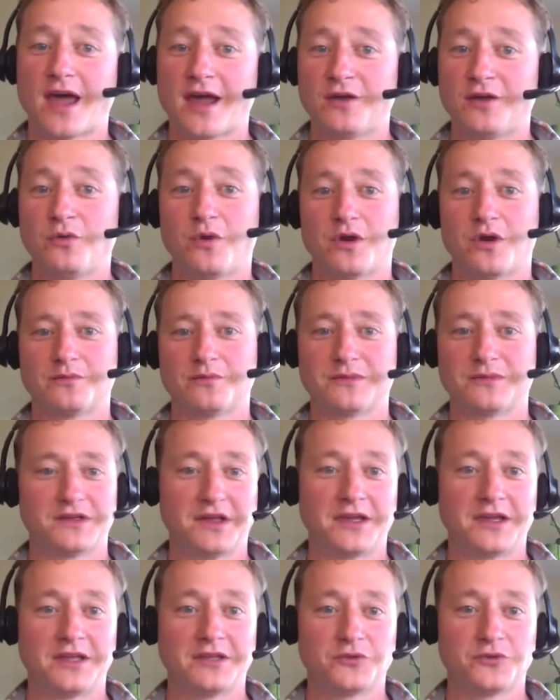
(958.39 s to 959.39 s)
I don't want him to
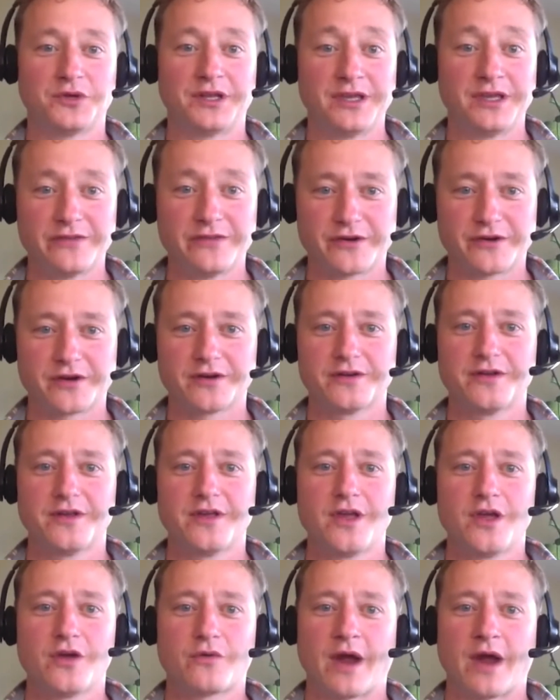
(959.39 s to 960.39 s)
dig into it either,
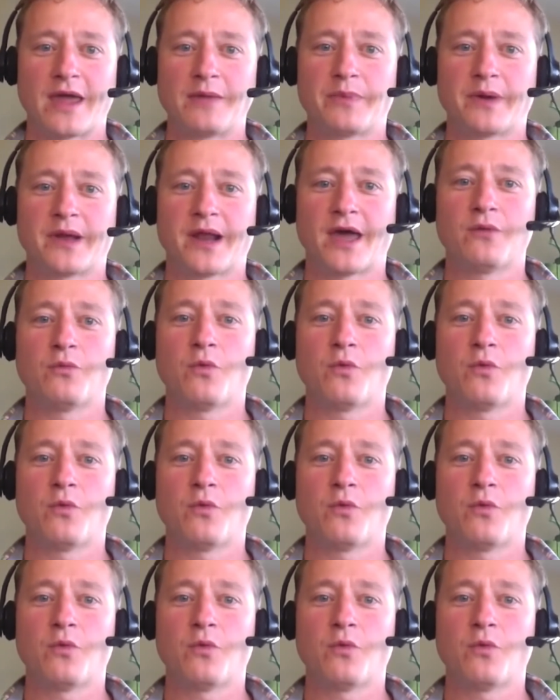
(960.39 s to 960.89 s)
right? But